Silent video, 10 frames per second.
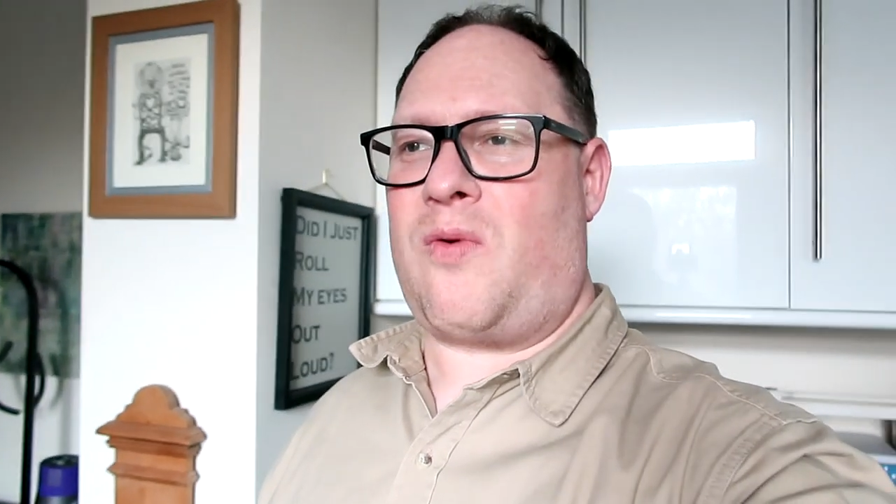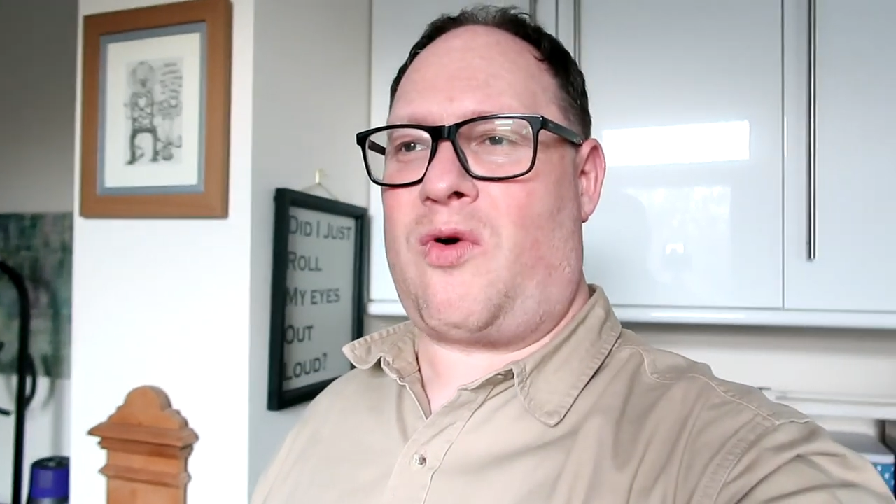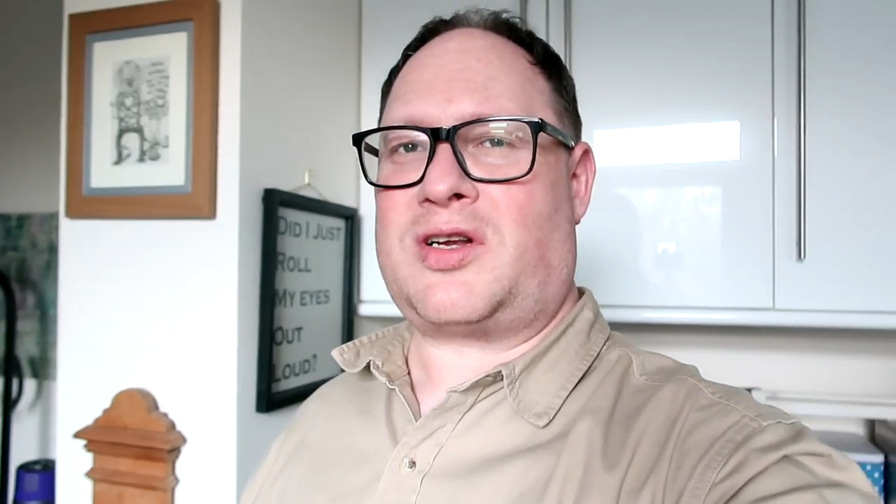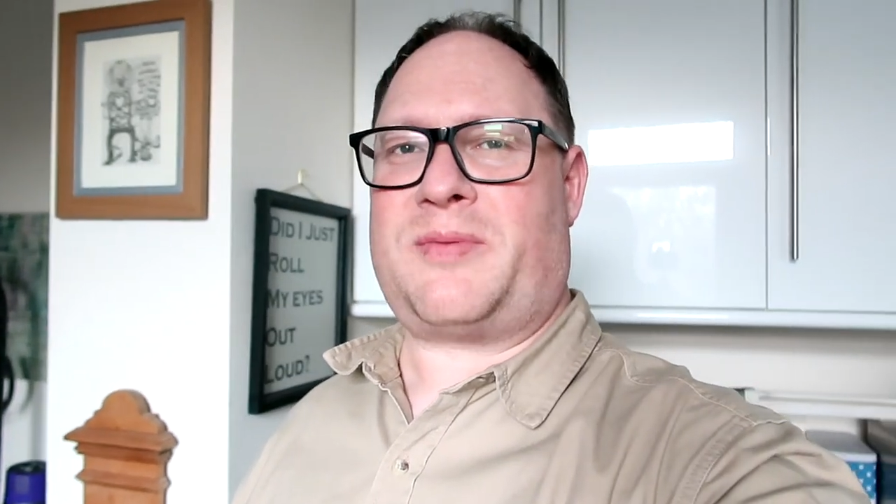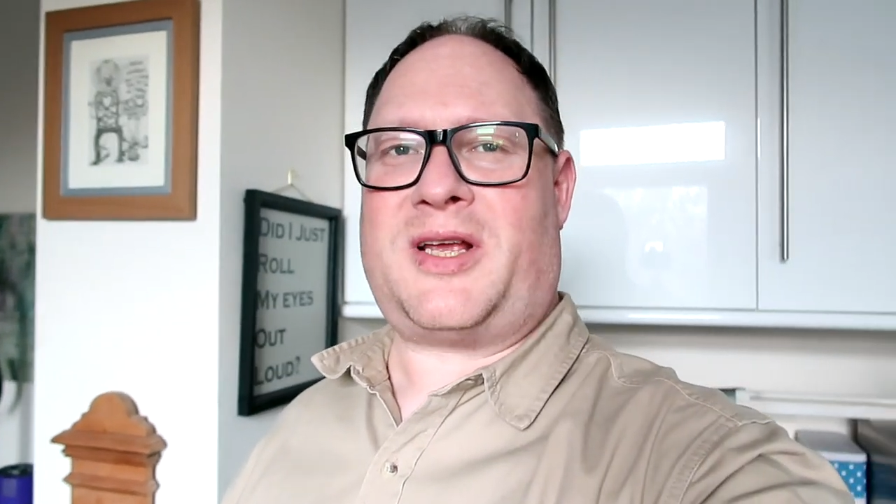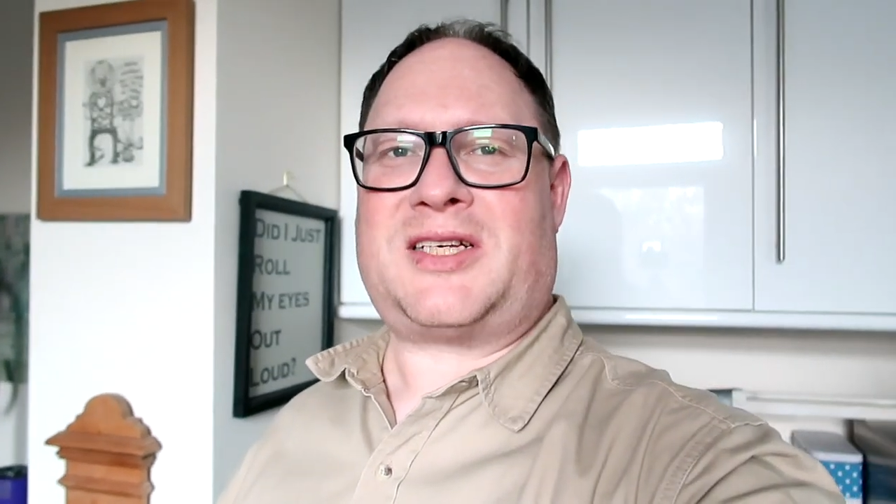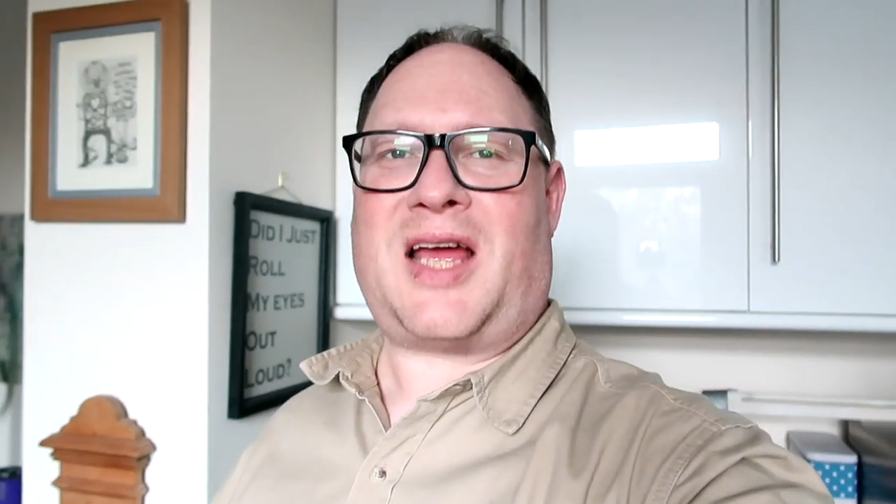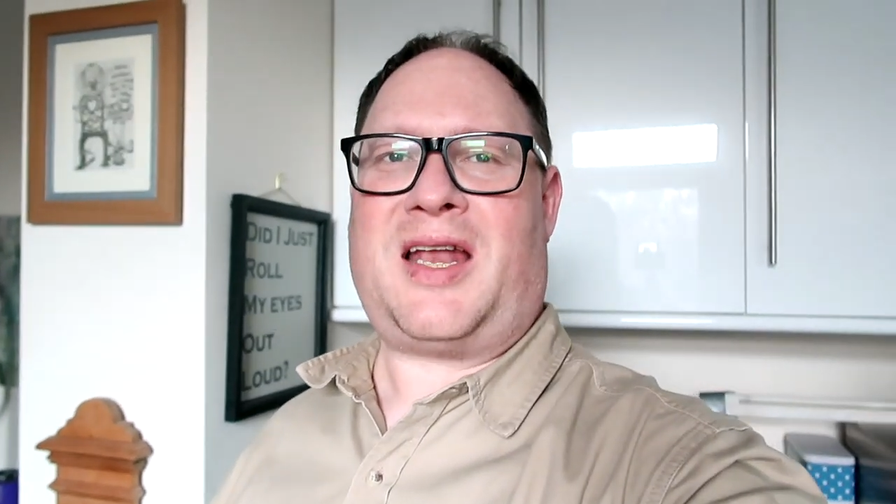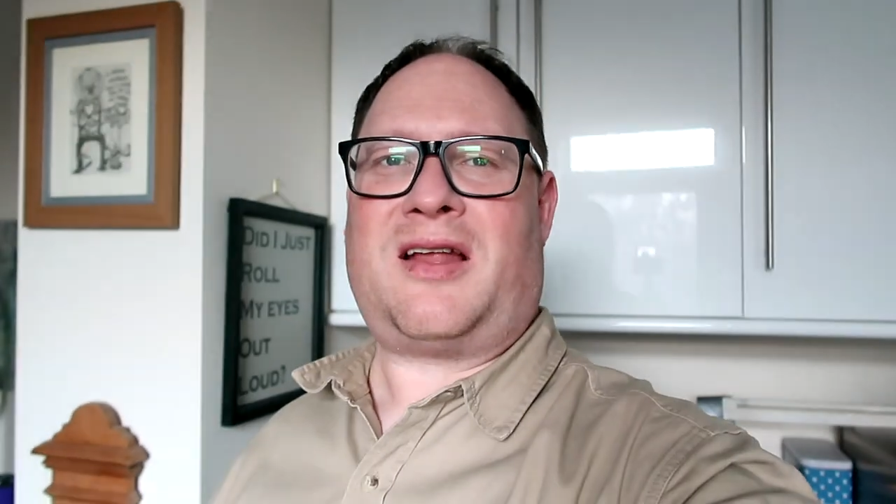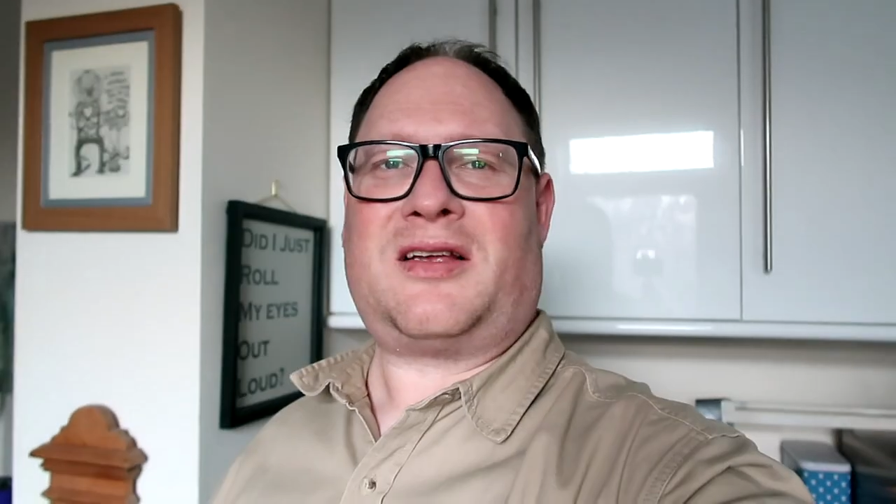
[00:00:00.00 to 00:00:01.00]
watch some
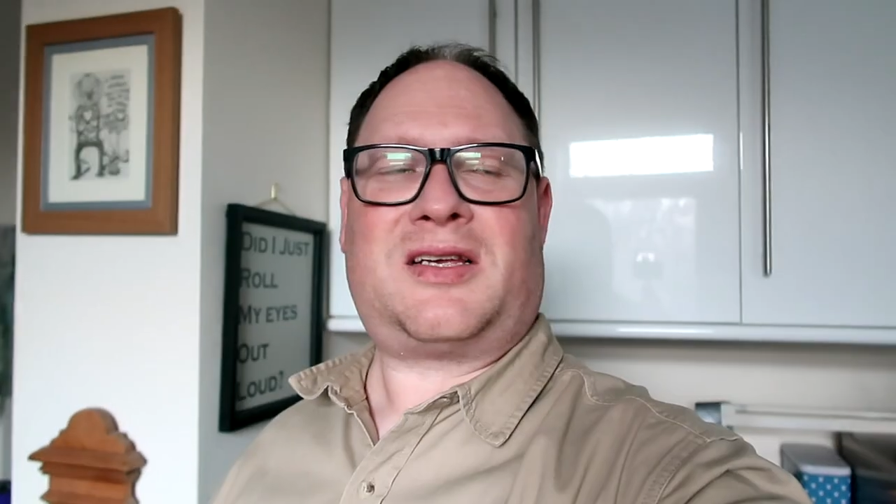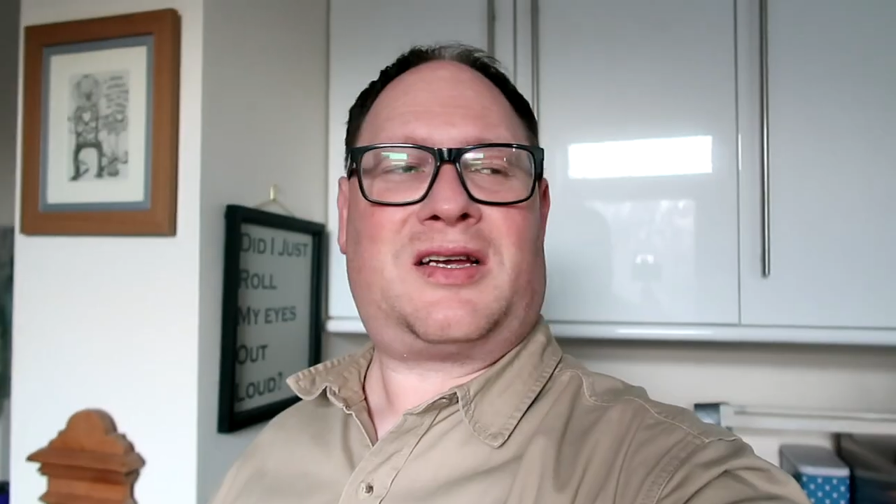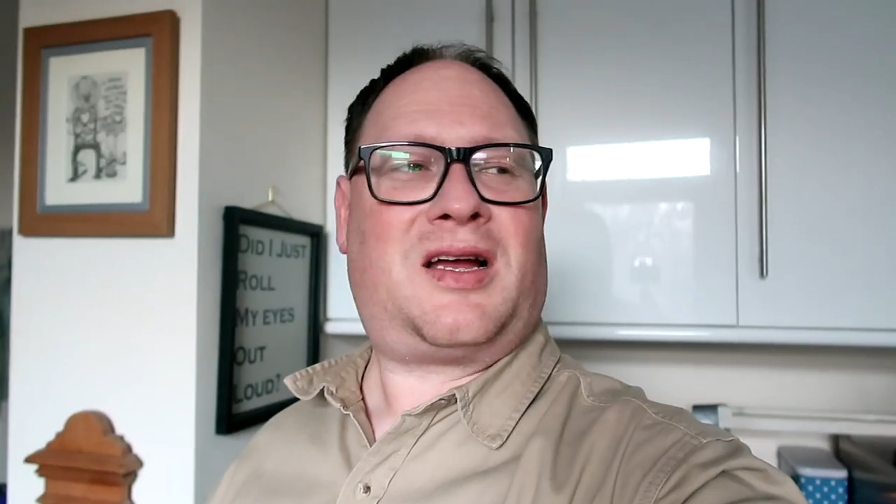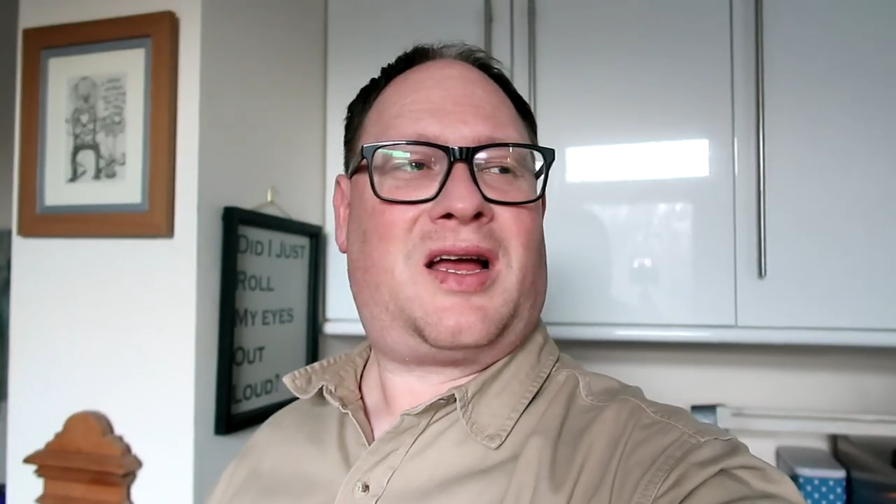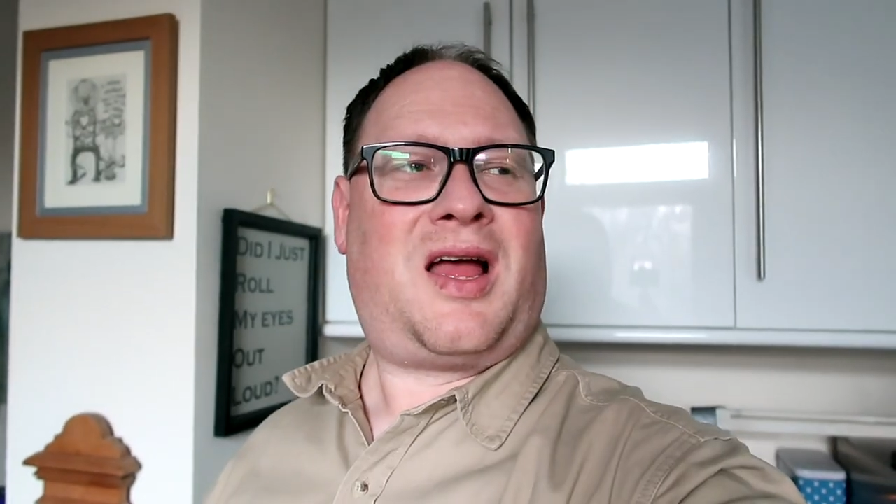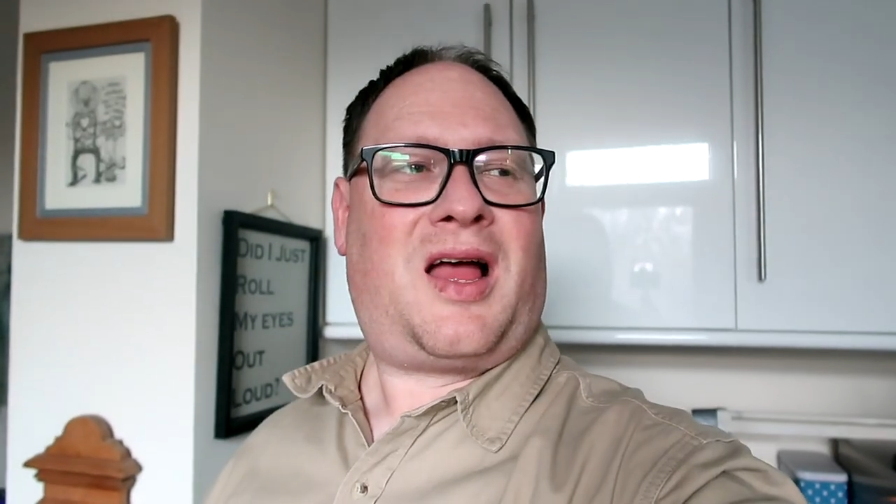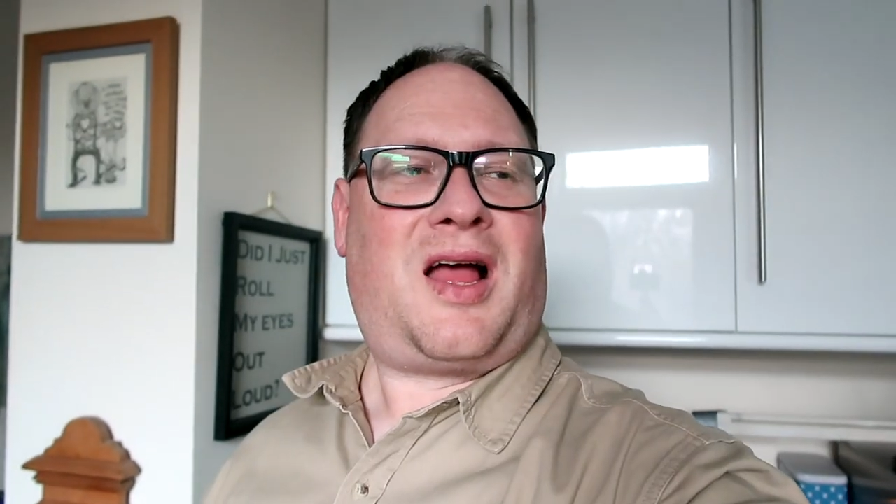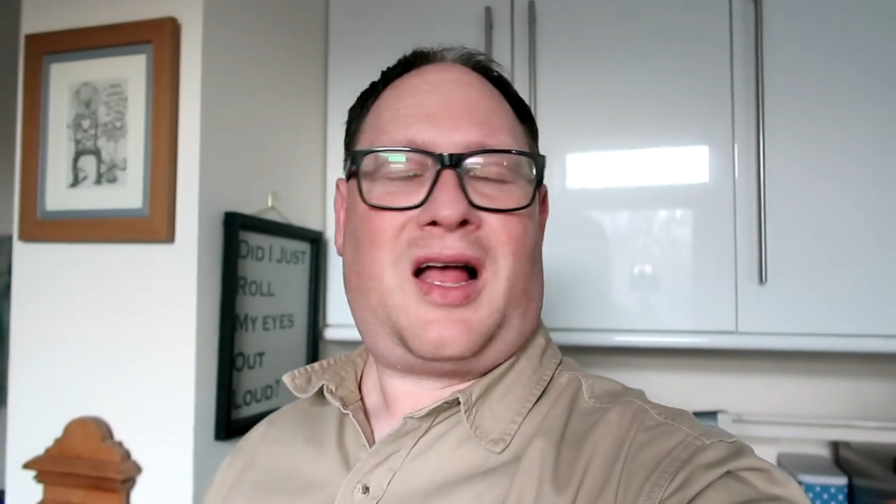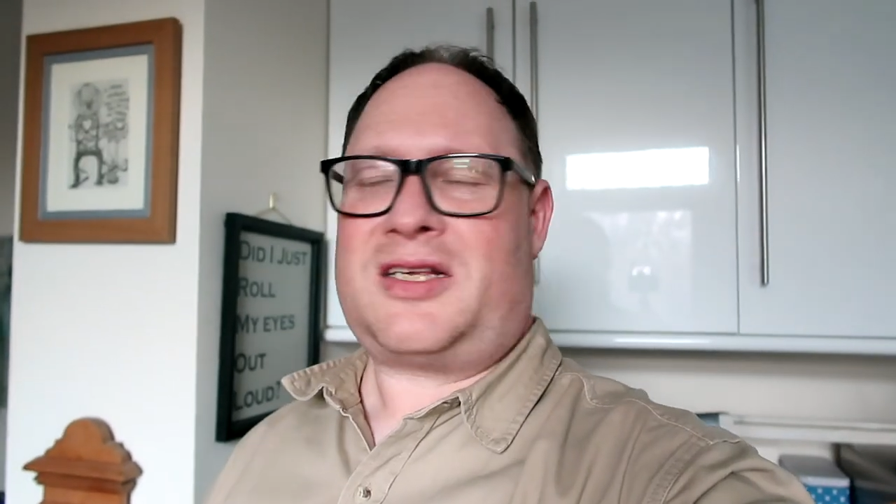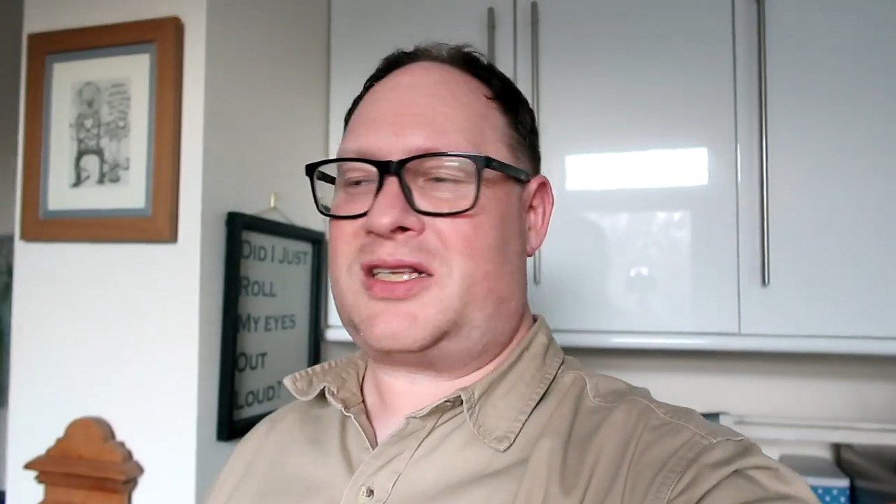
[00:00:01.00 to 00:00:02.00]
EastEnders and